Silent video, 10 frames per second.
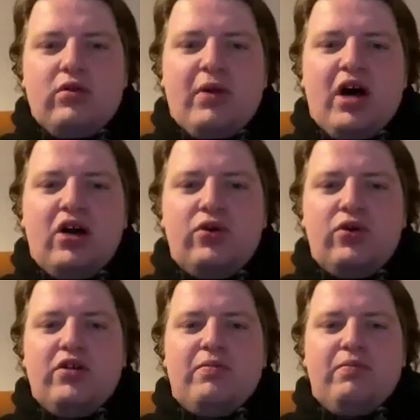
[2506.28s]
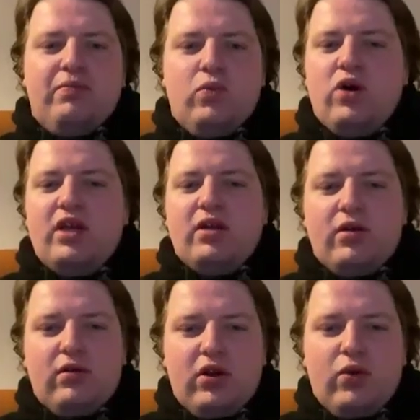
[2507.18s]
Mark Orders white,
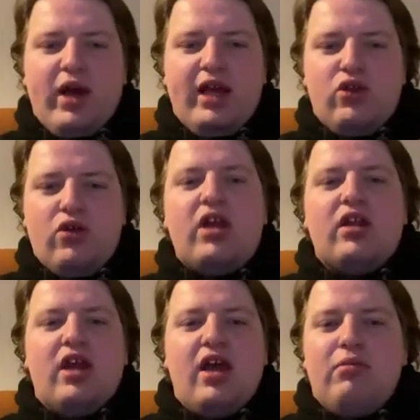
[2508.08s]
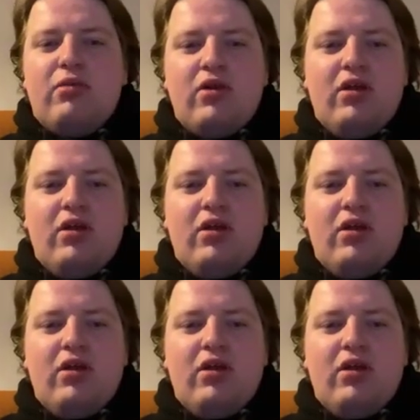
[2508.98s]
wank train game.